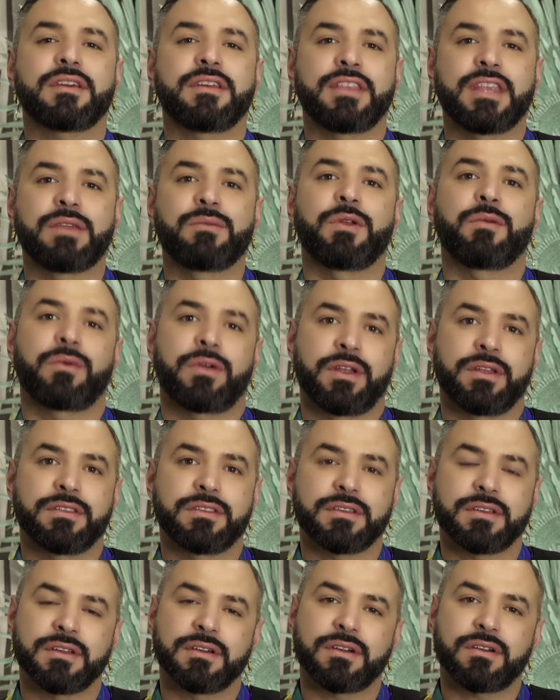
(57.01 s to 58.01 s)
And then we went on
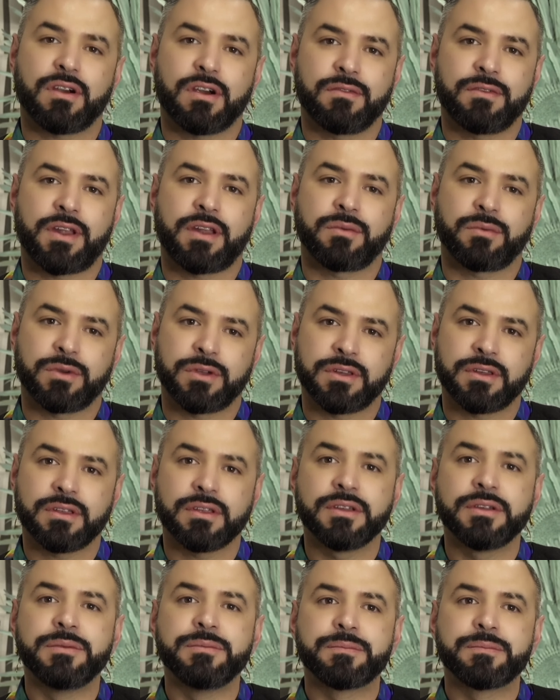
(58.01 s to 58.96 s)
to carve it out of wood.